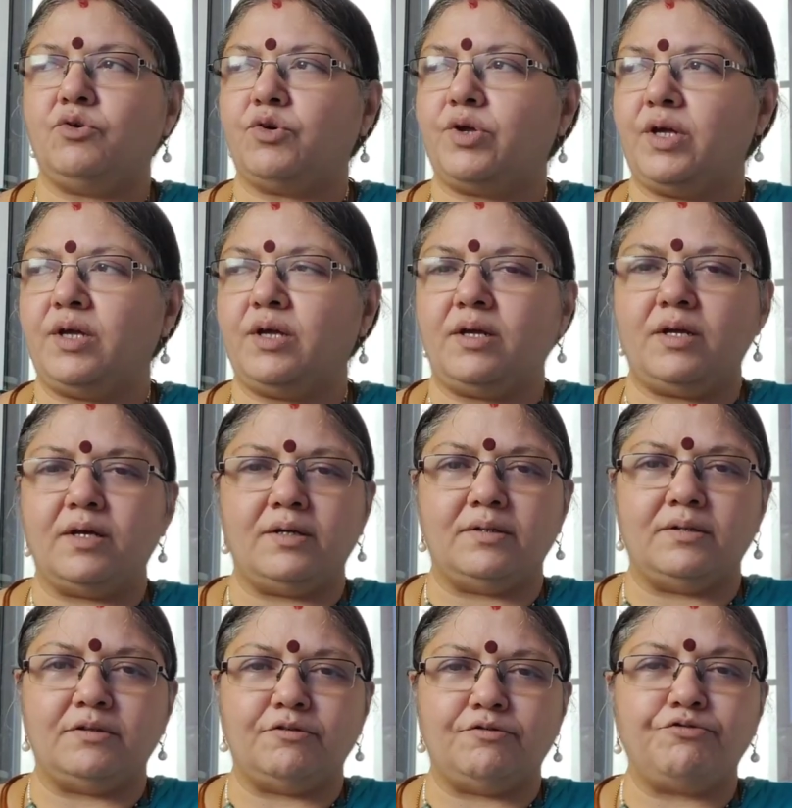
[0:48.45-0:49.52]
okay,
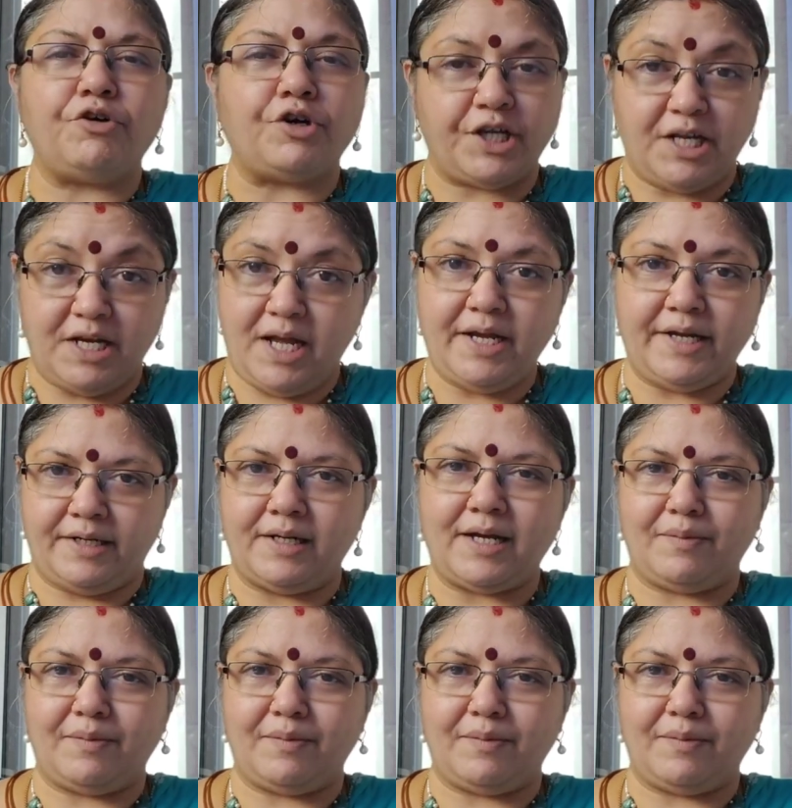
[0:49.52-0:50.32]
uh, 49.